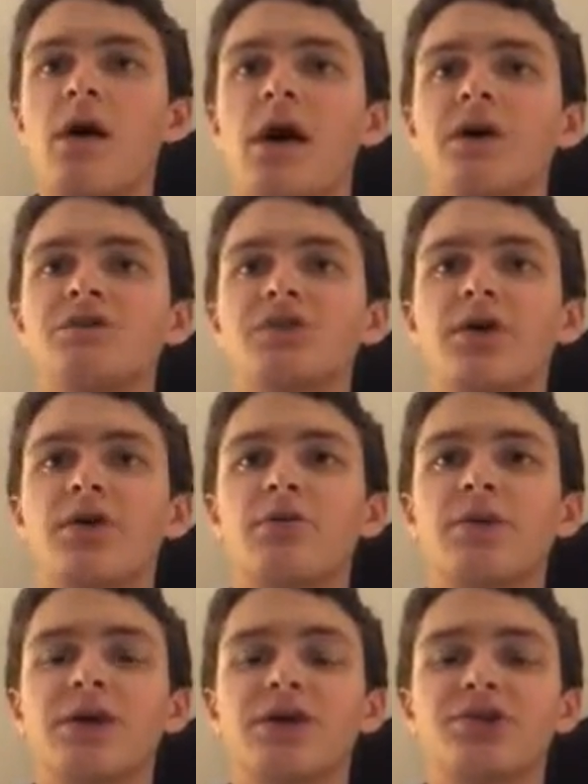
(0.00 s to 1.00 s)
And so,
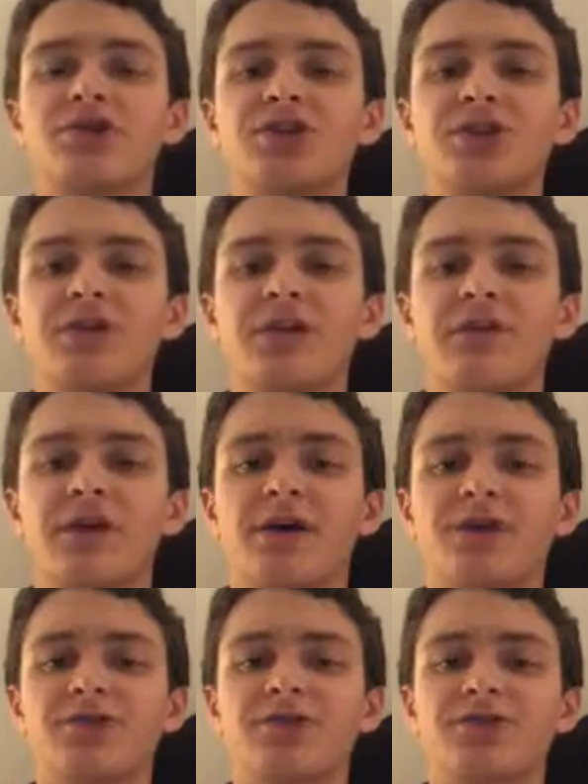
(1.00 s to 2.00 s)
because she did
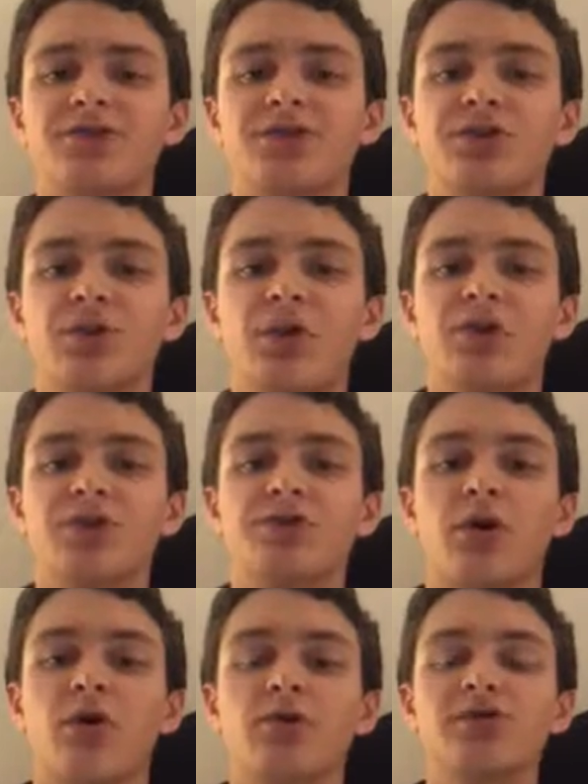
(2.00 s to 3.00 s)
this, she was
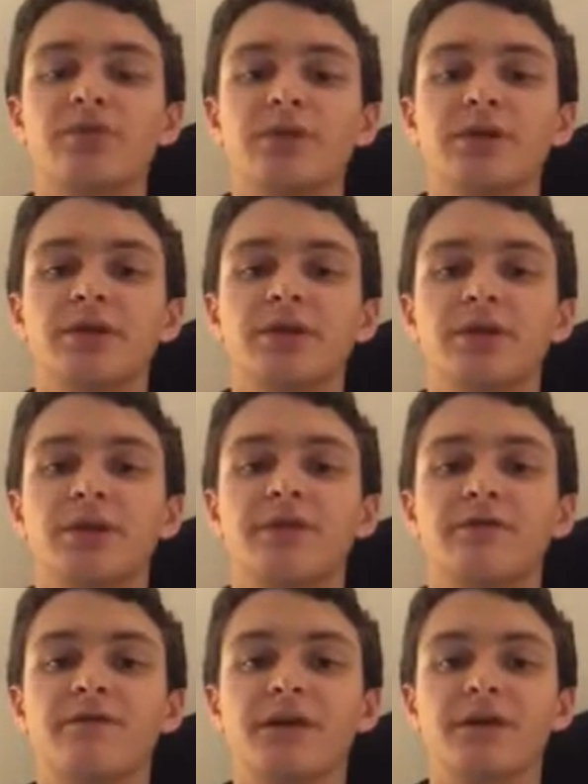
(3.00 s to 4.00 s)
ultimately
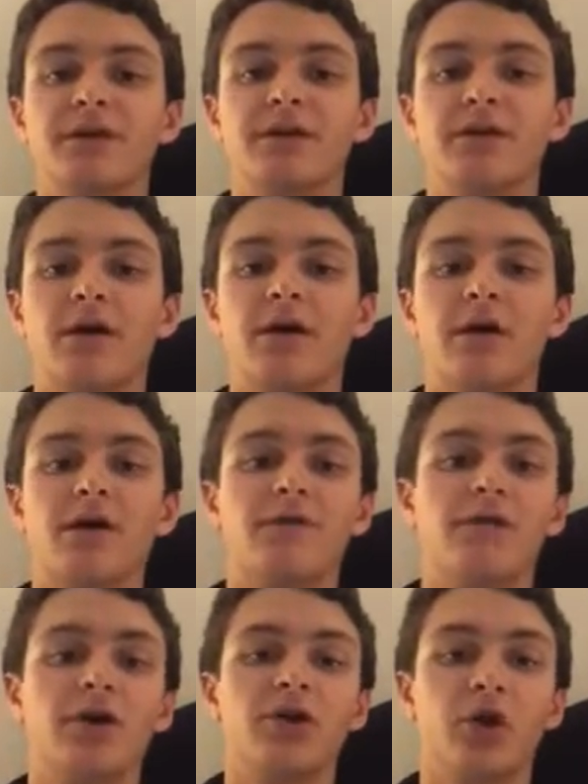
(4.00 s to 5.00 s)
convicted
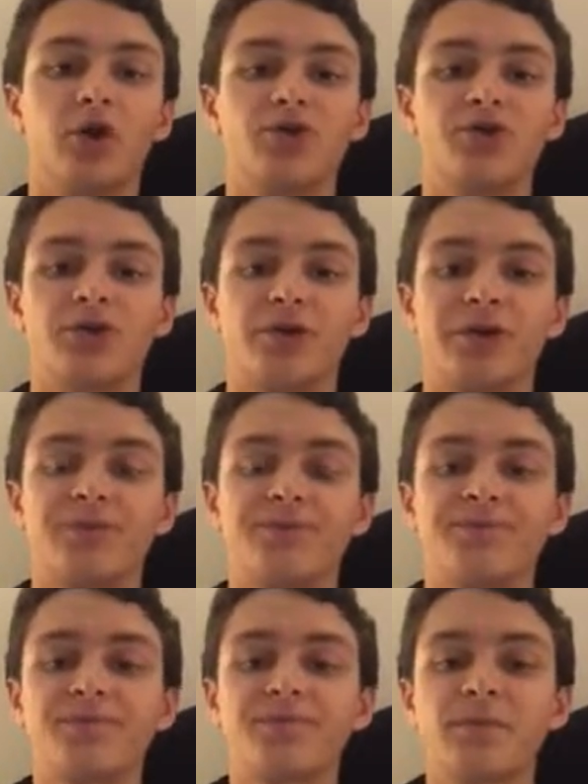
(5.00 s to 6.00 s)
of adultery.
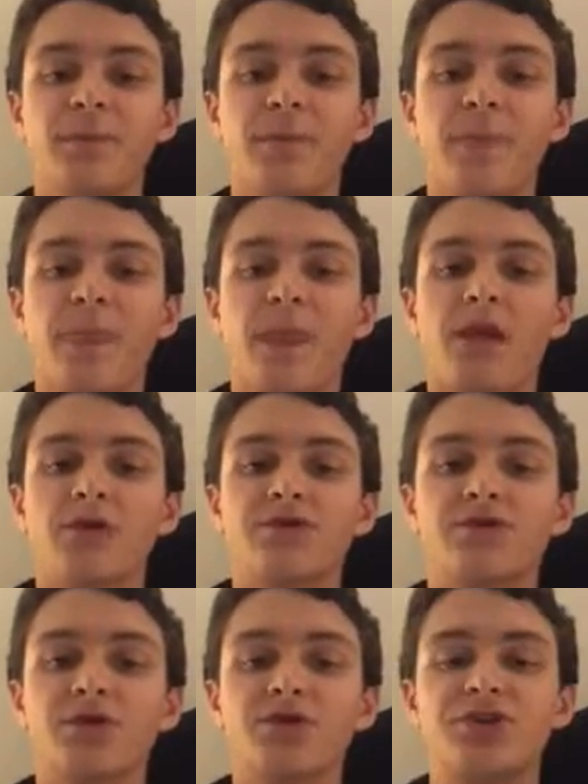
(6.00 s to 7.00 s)

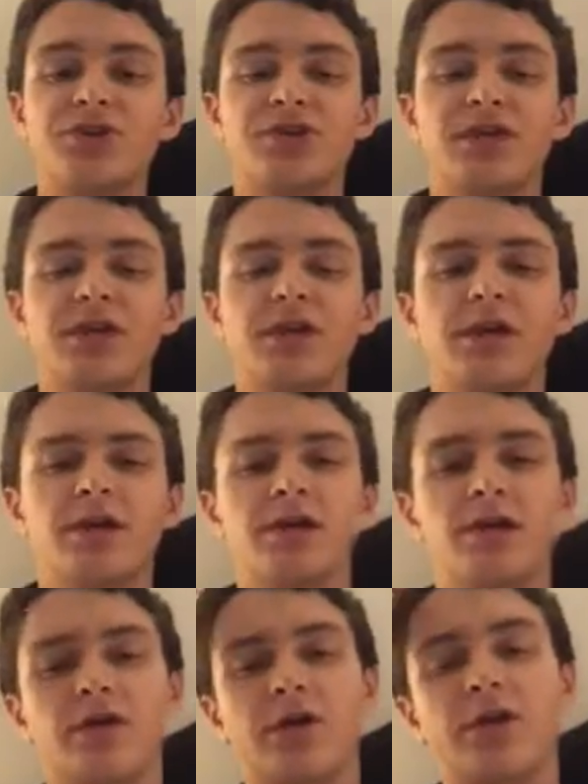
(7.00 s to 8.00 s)
So, she's sitting
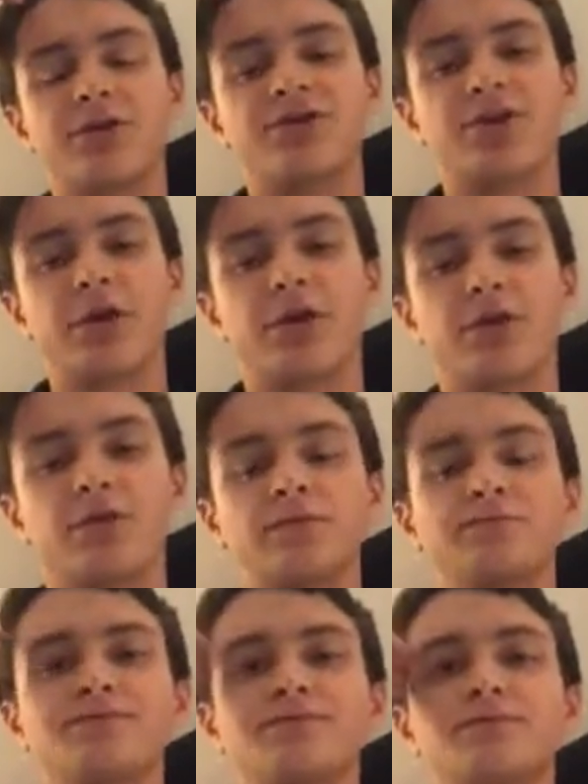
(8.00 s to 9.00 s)
in jail
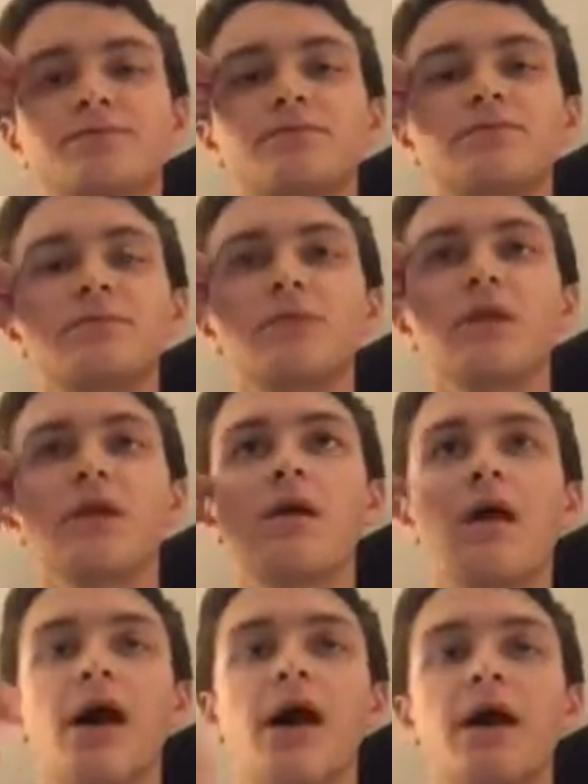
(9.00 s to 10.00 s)

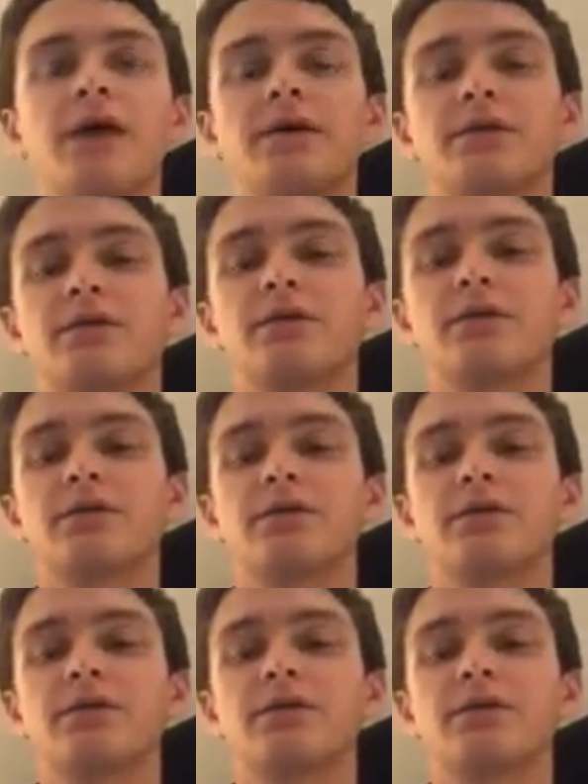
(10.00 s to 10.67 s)
and